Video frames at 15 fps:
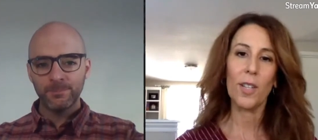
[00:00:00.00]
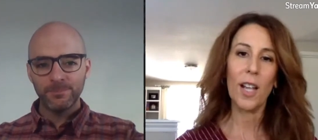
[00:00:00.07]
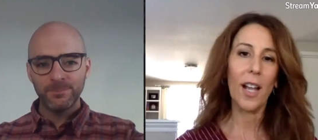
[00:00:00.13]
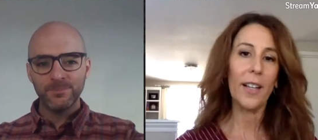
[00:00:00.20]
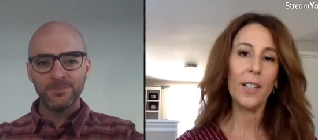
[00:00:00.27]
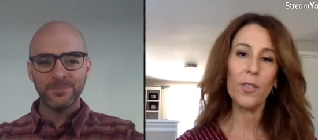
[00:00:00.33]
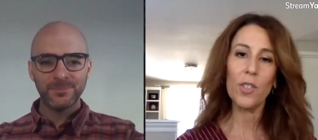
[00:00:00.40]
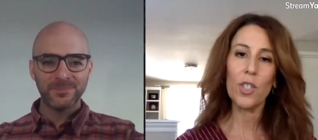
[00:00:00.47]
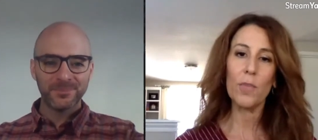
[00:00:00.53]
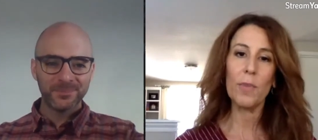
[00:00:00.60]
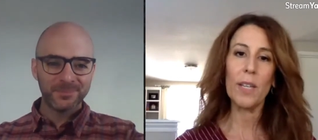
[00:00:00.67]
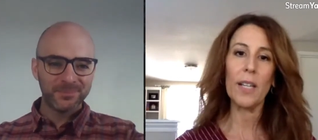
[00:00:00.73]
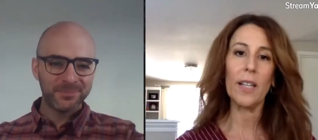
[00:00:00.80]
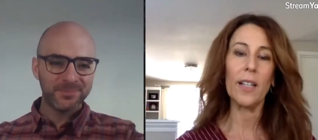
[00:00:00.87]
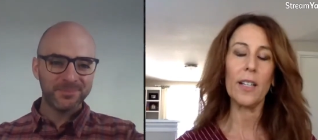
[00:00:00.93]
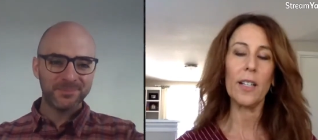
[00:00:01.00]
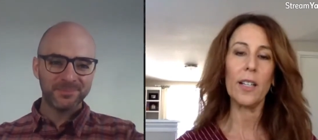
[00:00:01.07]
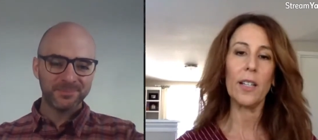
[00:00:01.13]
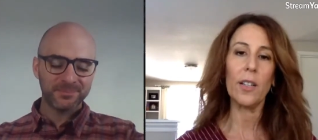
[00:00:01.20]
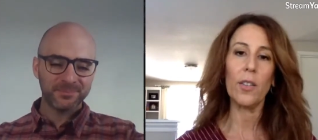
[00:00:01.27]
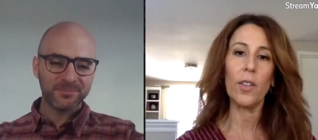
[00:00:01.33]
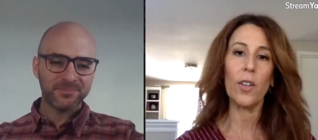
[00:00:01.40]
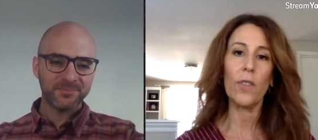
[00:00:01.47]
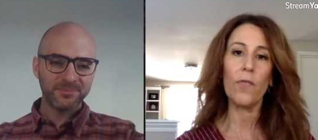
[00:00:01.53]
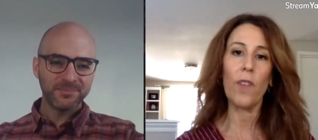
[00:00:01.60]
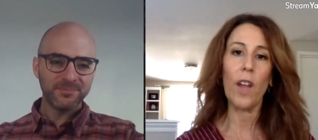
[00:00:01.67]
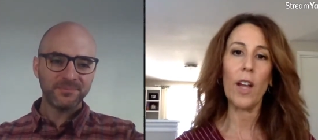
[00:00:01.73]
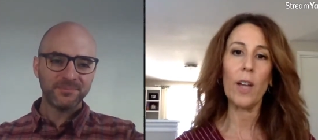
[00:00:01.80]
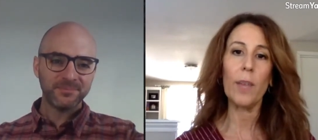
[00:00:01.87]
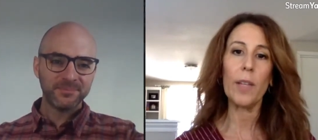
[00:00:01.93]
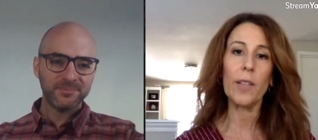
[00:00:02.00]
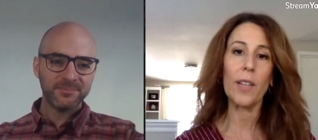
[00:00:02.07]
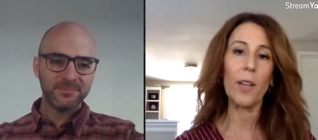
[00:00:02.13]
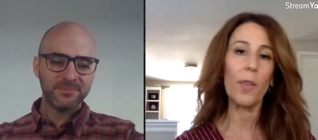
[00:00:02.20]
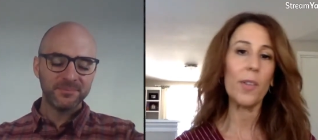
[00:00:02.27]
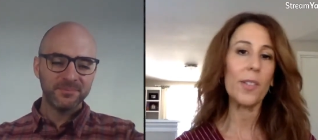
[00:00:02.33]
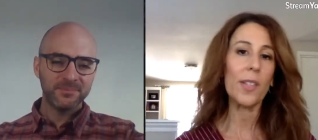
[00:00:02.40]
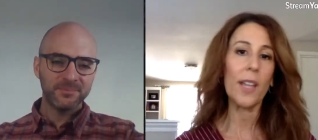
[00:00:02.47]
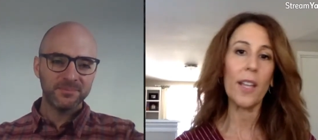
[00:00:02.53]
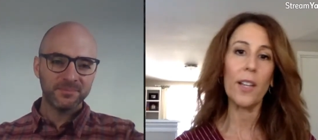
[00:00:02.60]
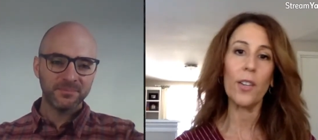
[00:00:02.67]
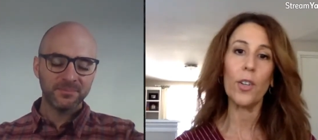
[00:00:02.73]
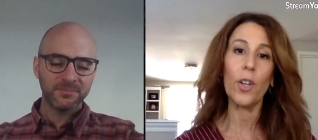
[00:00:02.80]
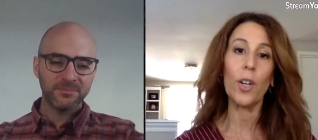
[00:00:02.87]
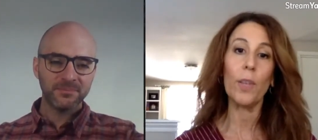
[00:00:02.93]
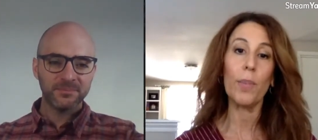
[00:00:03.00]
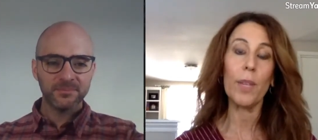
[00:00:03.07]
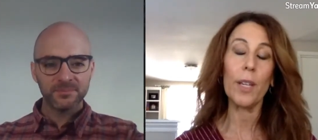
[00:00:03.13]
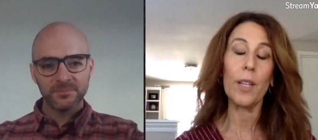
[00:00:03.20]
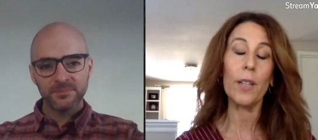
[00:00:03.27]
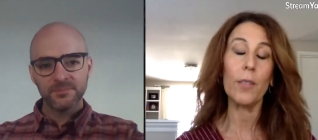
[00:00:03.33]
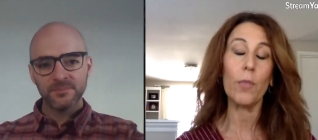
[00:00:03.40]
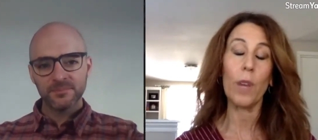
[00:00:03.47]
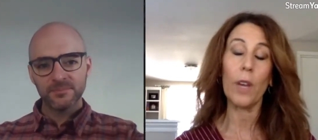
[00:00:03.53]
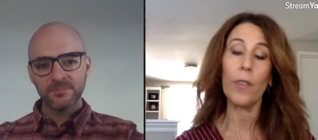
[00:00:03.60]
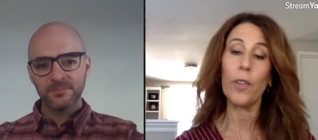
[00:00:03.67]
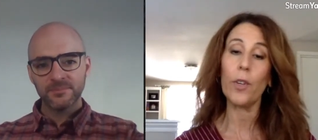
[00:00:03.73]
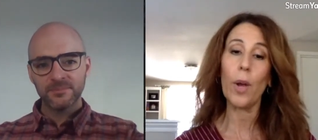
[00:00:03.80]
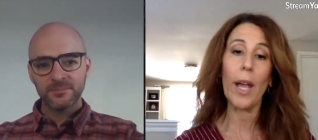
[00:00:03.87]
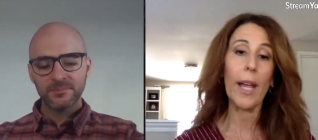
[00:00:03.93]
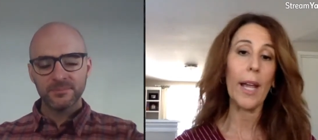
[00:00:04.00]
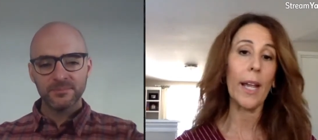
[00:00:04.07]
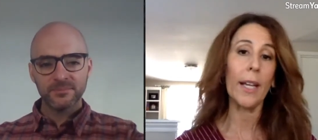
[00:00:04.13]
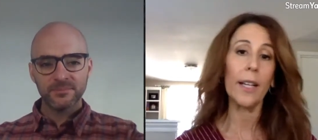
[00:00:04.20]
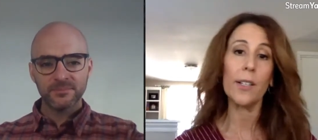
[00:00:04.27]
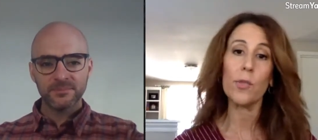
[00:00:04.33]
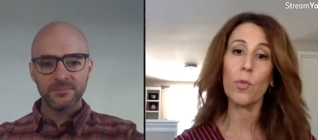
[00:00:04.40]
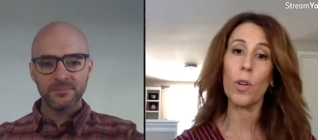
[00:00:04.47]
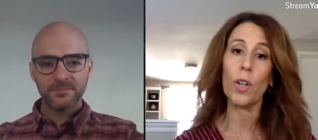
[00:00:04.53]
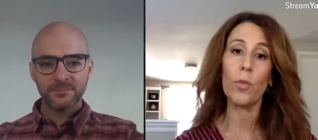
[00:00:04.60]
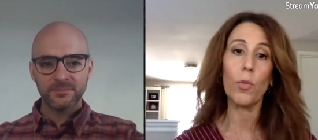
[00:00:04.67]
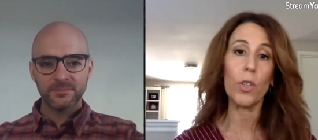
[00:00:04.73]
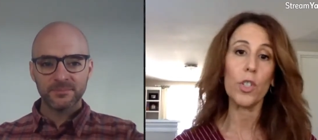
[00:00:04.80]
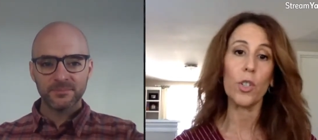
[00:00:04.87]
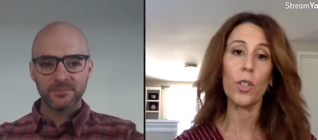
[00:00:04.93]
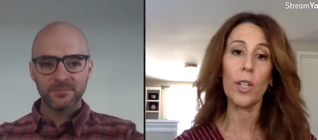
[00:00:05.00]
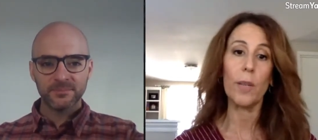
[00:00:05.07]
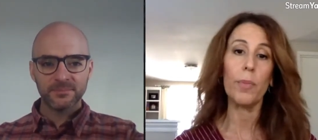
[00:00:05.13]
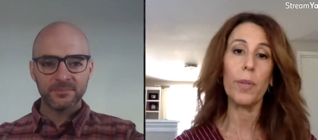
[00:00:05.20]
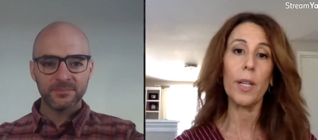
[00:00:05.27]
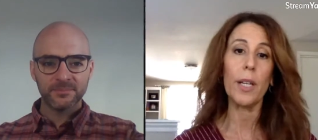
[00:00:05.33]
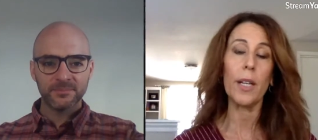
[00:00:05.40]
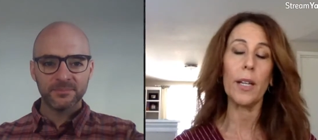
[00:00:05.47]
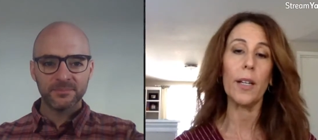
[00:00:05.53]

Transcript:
Speaker 1: yeah, I know what you mean. And it, you know, your environment, they always say you're going to be wherever you hang is where what you're going to be.